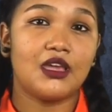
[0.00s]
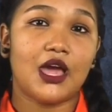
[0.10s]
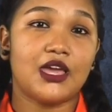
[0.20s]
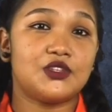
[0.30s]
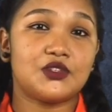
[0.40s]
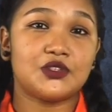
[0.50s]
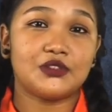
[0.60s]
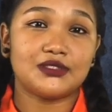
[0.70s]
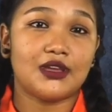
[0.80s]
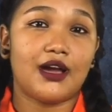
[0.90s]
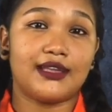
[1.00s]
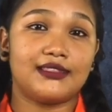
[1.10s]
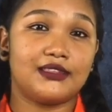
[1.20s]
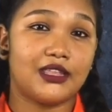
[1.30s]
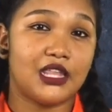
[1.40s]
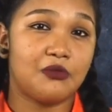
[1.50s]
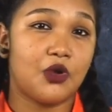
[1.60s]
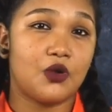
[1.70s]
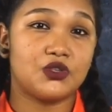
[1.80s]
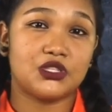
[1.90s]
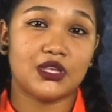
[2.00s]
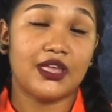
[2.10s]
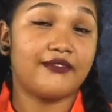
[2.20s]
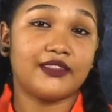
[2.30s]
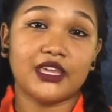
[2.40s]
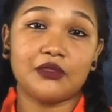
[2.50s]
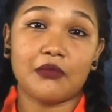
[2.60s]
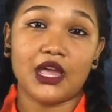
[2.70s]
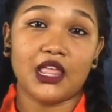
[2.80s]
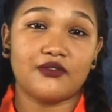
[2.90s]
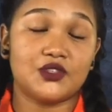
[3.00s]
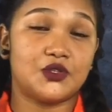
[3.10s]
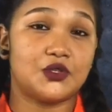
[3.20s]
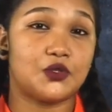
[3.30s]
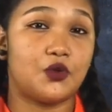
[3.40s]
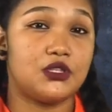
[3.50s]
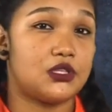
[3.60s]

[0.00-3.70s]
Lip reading: I just couldn't handle it anymore. Everything in my life was just going